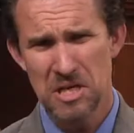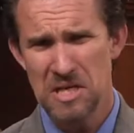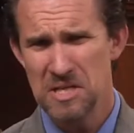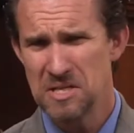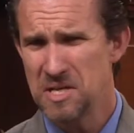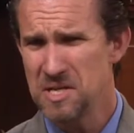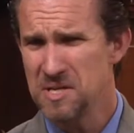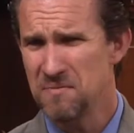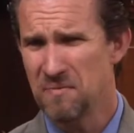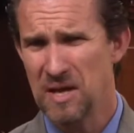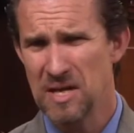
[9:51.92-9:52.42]

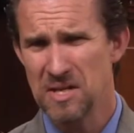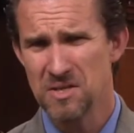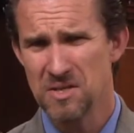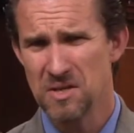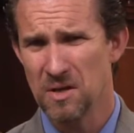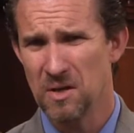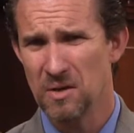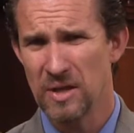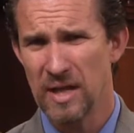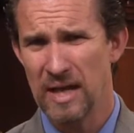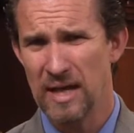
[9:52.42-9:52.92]
Jesus face
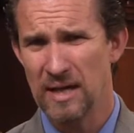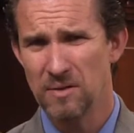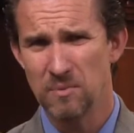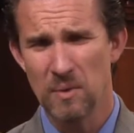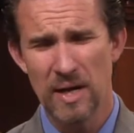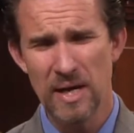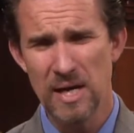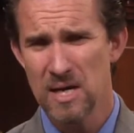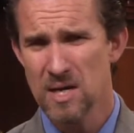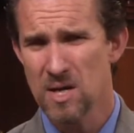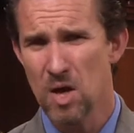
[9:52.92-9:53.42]
all that?
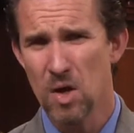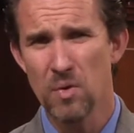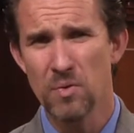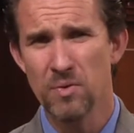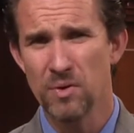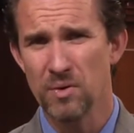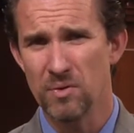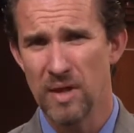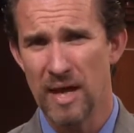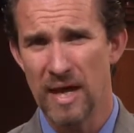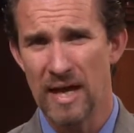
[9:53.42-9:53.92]
Why did He go
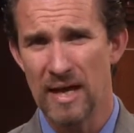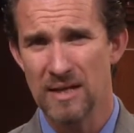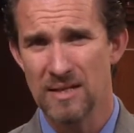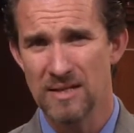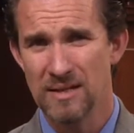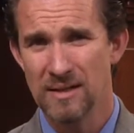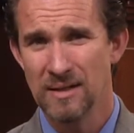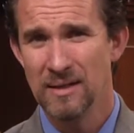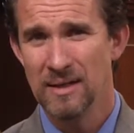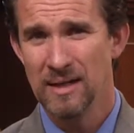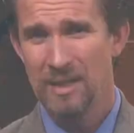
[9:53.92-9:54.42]
through that?